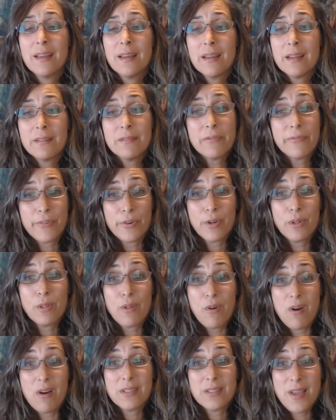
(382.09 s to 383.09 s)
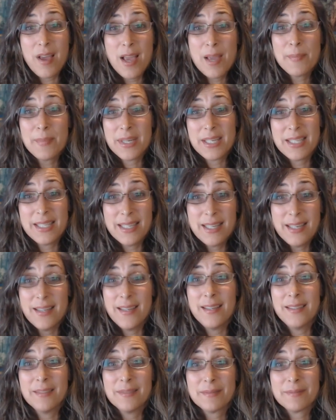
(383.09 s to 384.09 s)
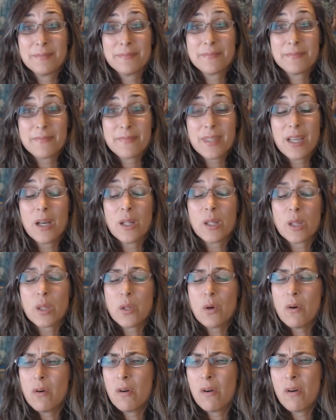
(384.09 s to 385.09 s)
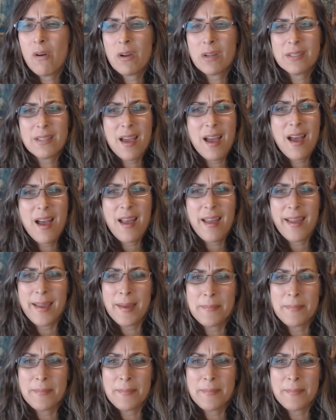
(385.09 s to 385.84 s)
And for a long time, I did it. A long time.